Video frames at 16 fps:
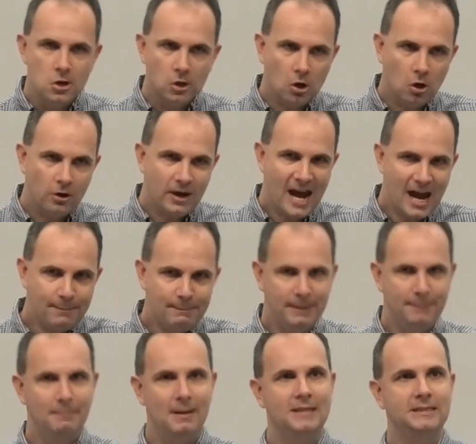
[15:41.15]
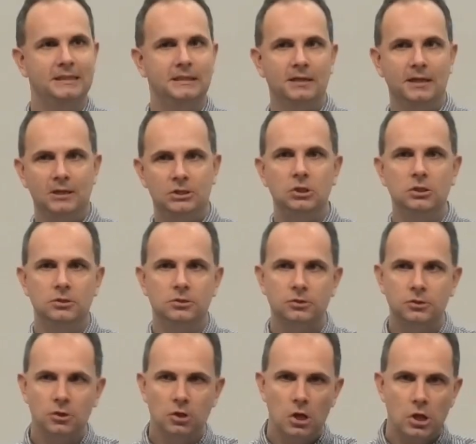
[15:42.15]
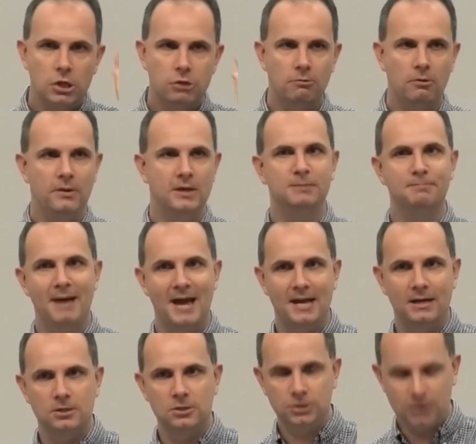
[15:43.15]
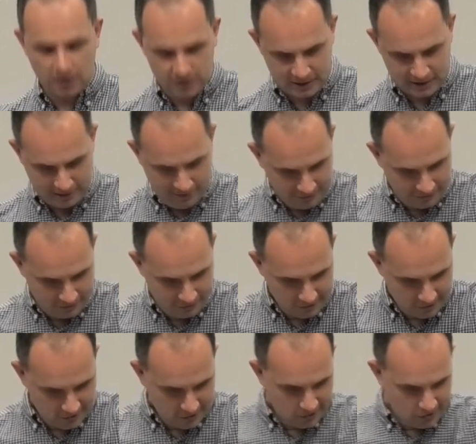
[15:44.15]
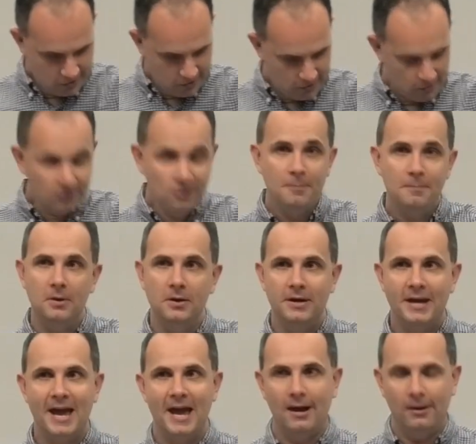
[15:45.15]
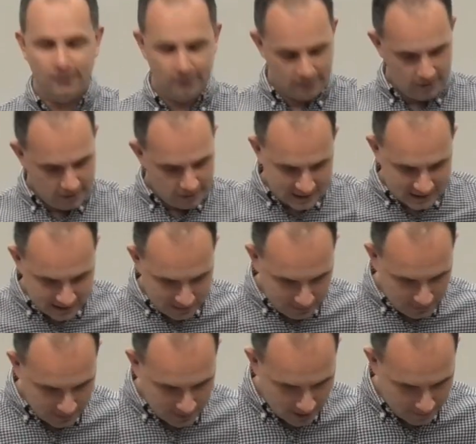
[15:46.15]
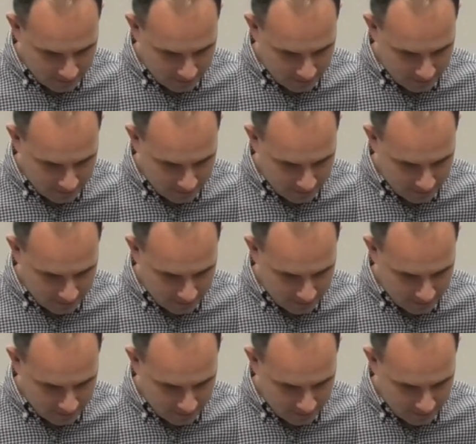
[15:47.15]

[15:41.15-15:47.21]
God had been blessing the nations through his man, Joseph, but now that seemed to be